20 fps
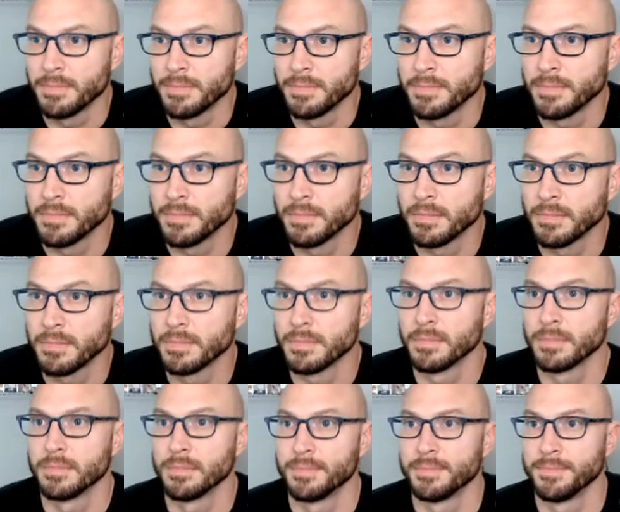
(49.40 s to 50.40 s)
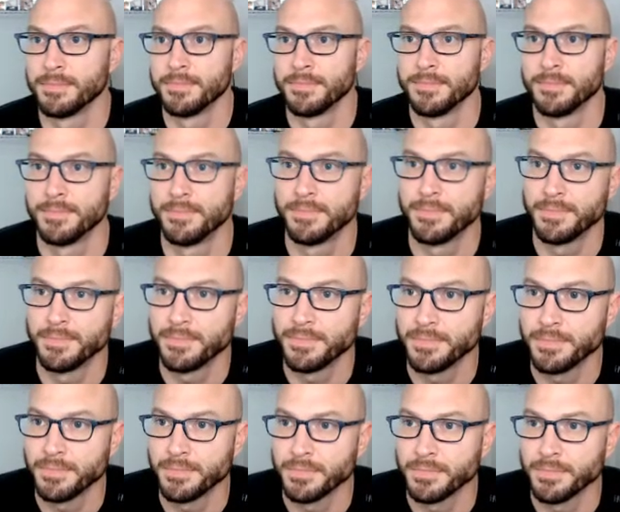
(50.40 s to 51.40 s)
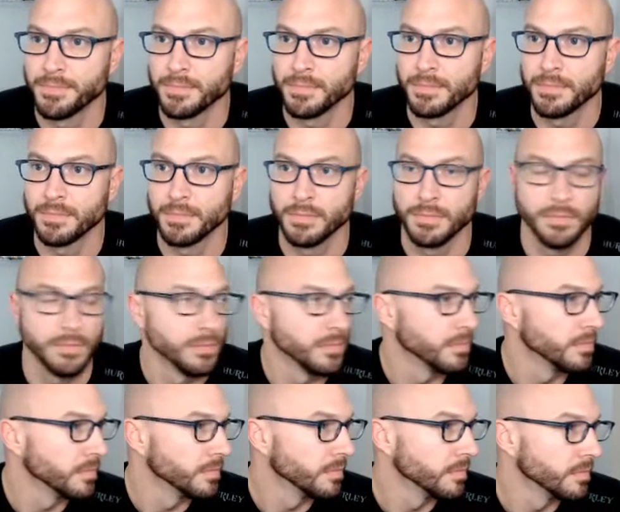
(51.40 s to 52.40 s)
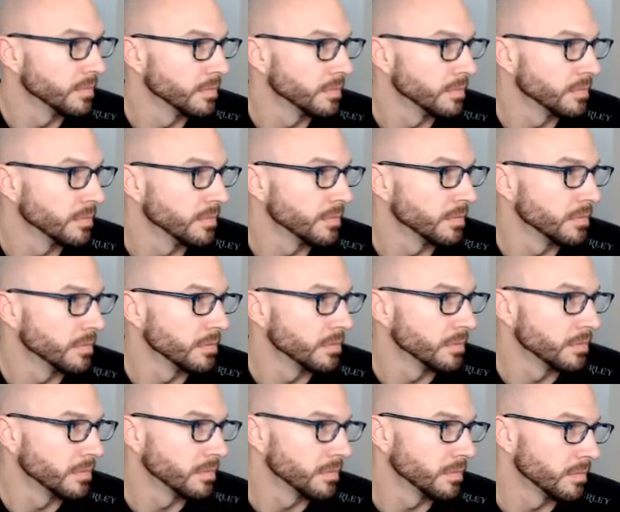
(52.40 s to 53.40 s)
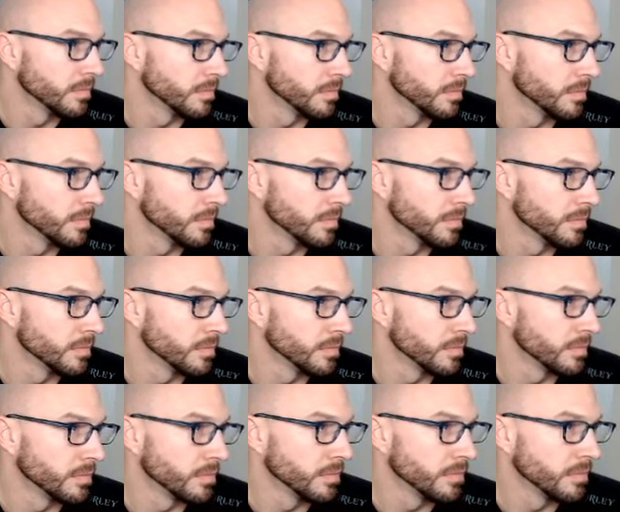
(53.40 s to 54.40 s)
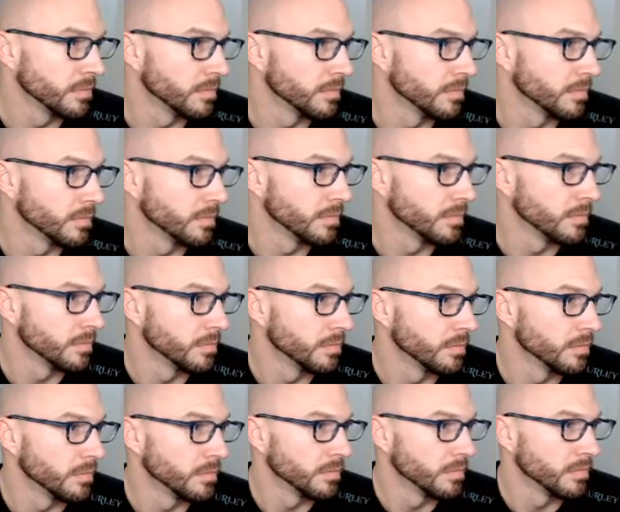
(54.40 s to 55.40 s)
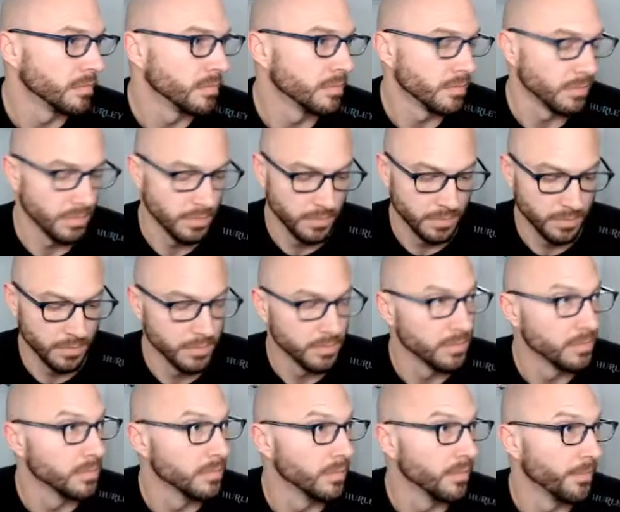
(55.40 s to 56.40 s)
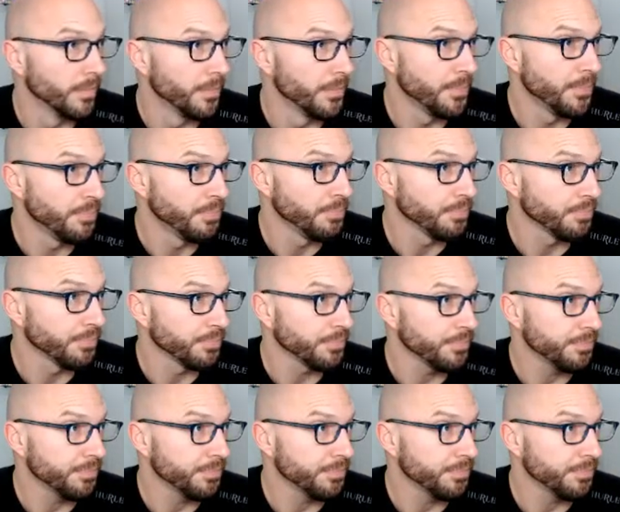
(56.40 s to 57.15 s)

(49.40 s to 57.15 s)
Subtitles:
Nothing is said.